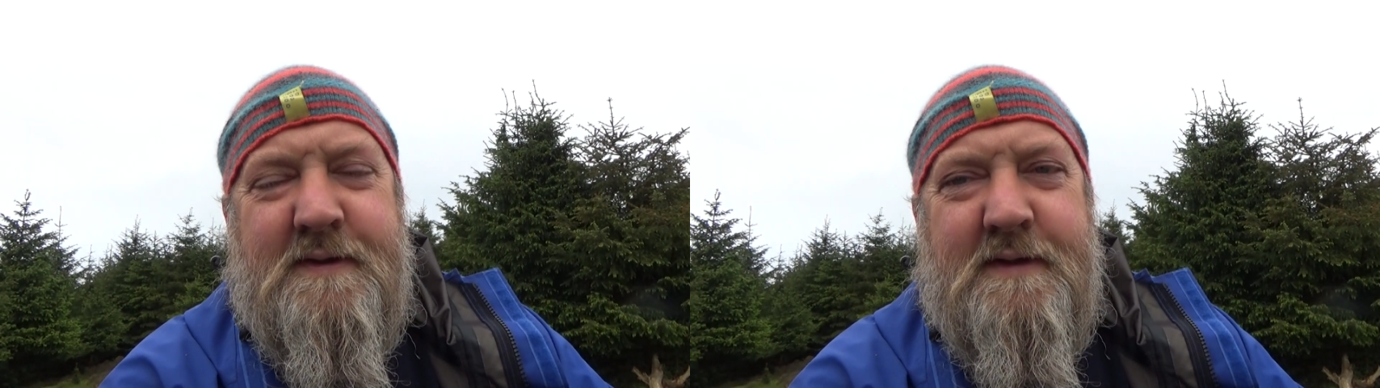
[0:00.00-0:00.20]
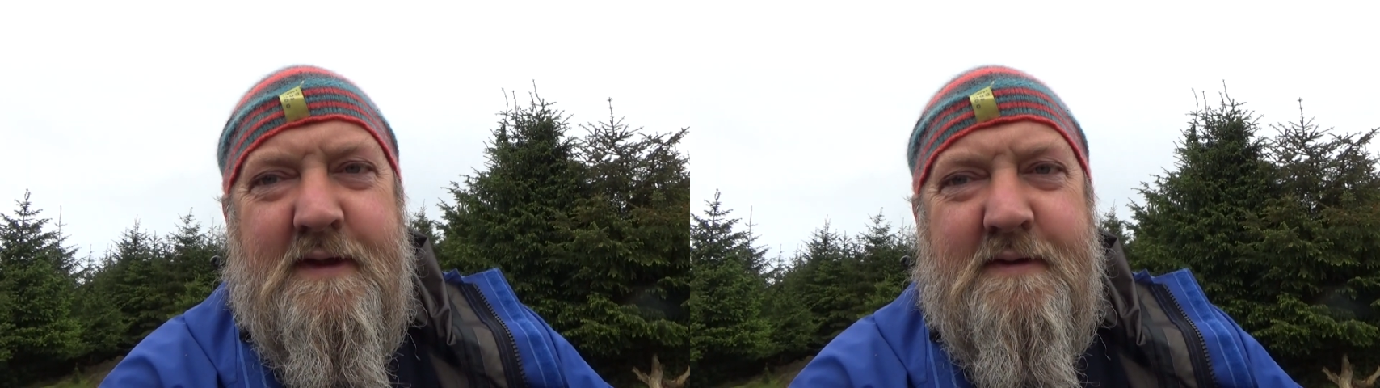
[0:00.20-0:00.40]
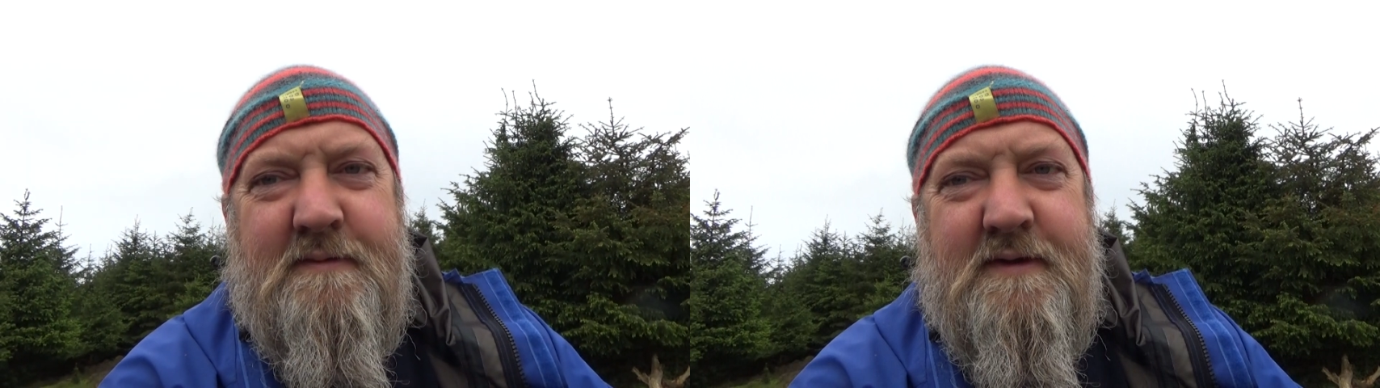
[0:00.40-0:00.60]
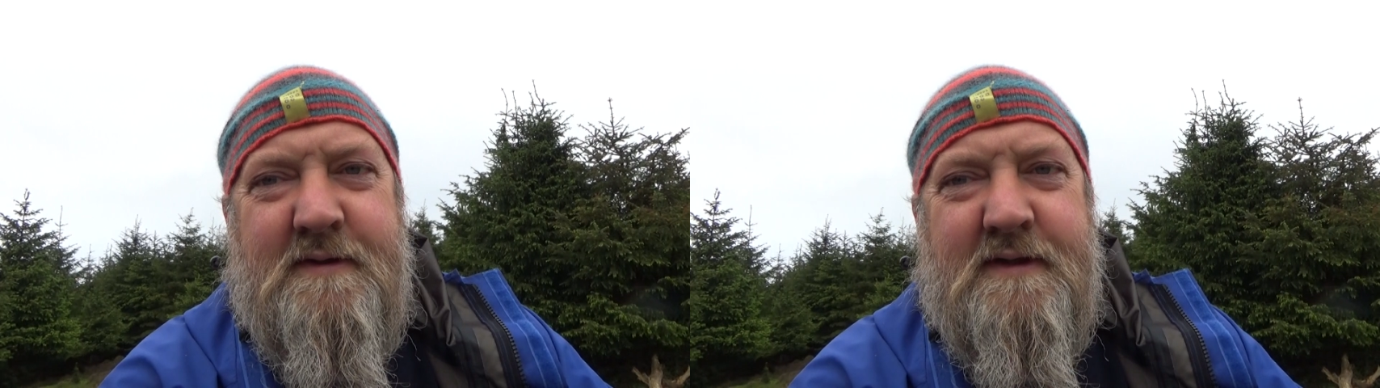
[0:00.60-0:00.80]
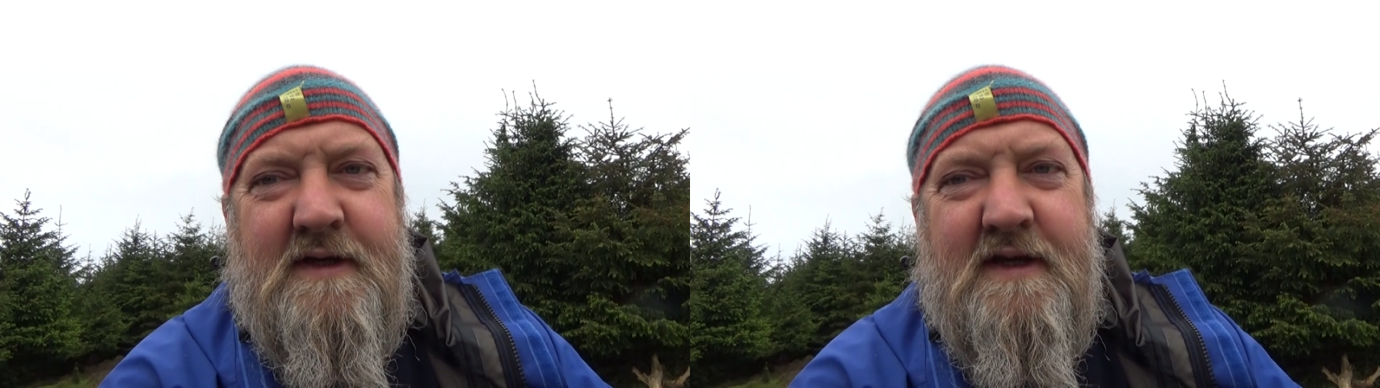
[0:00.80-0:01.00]
to help
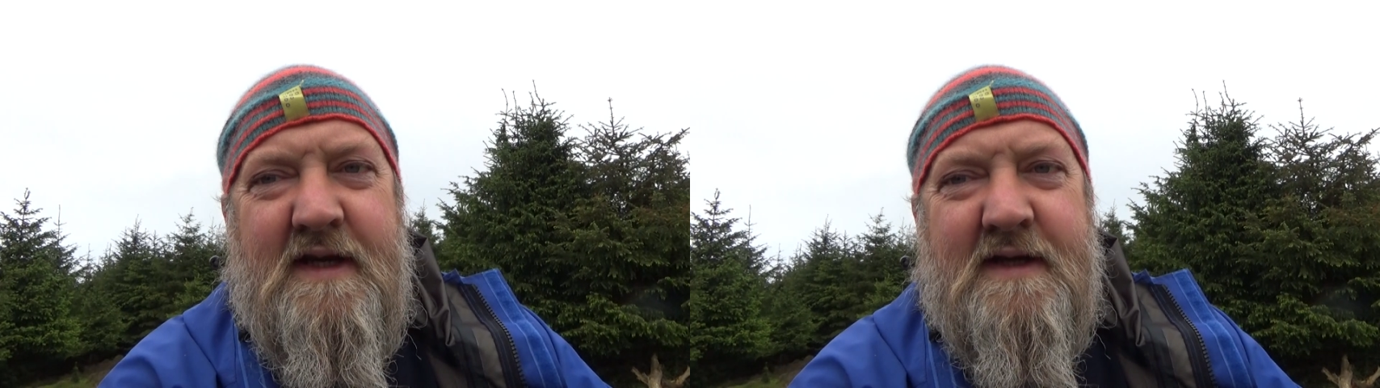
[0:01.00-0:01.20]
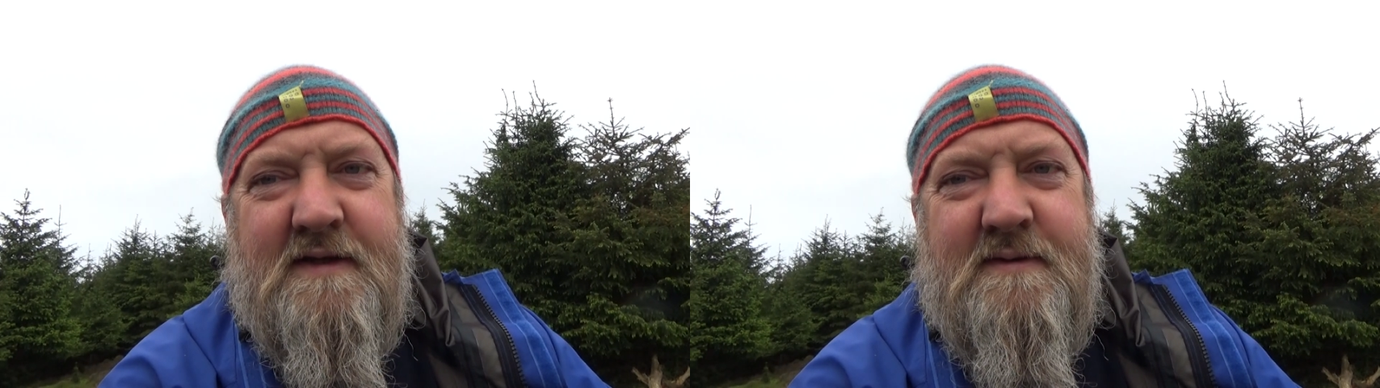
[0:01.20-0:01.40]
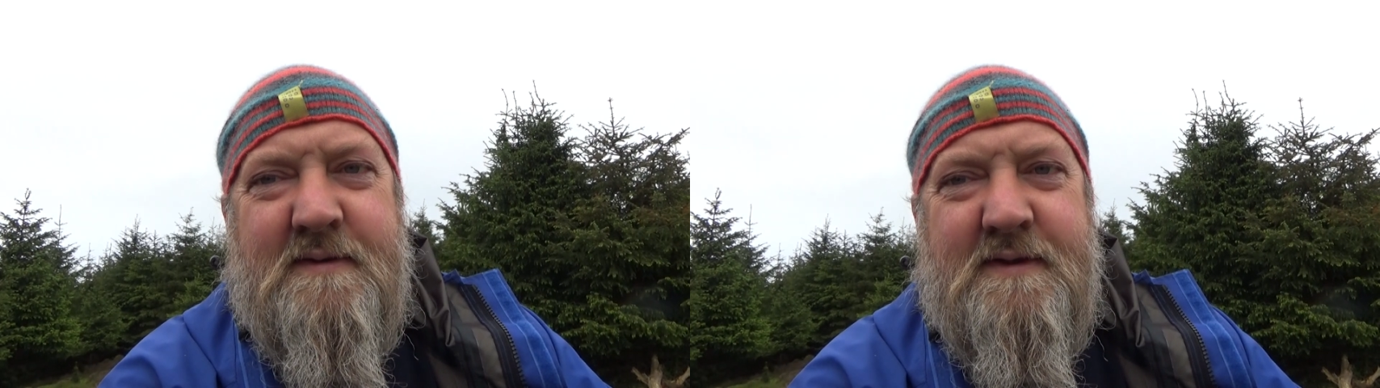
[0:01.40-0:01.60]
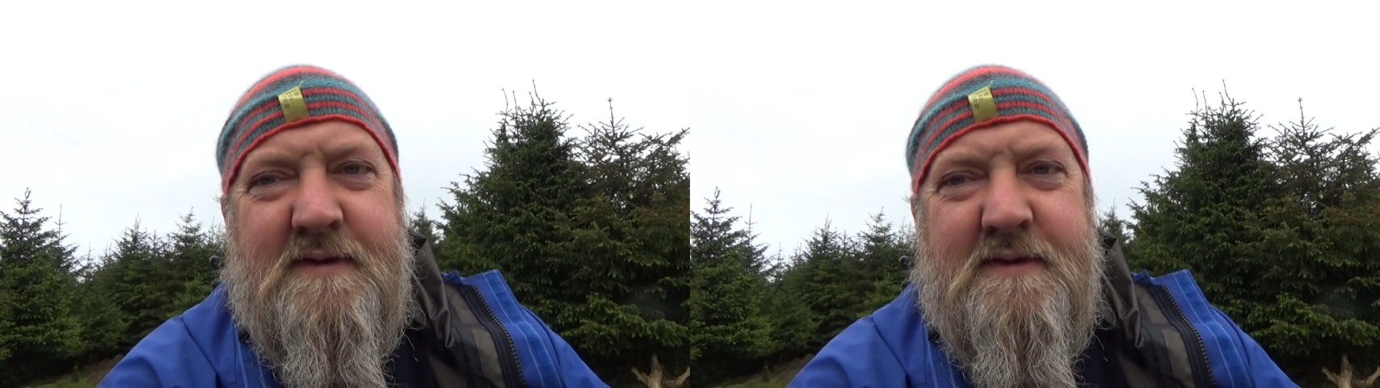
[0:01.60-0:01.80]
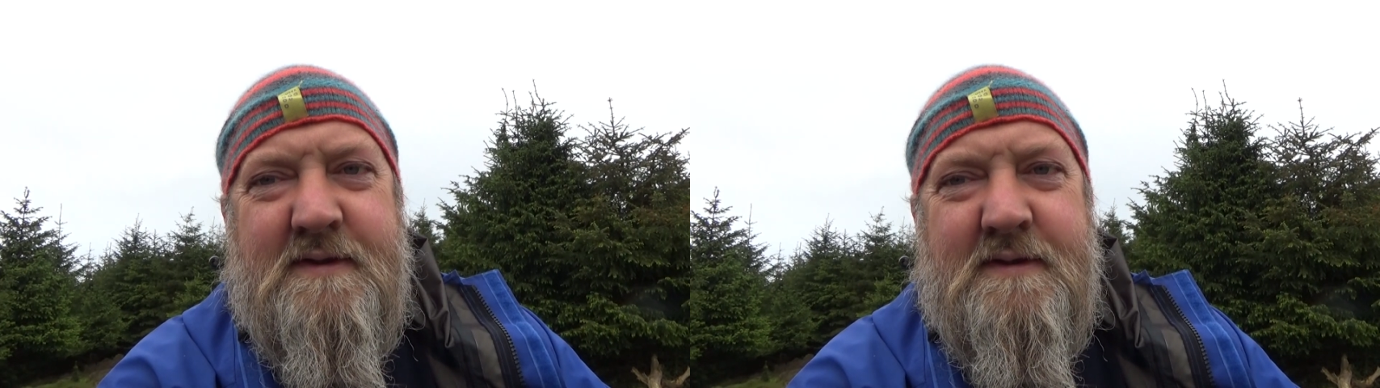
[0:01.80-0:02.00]
you connect
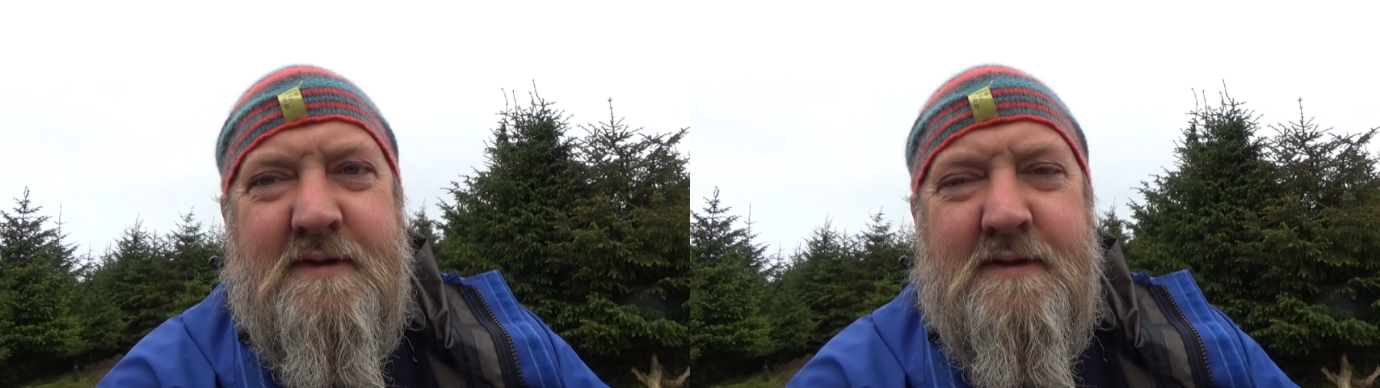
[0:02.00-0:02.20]
with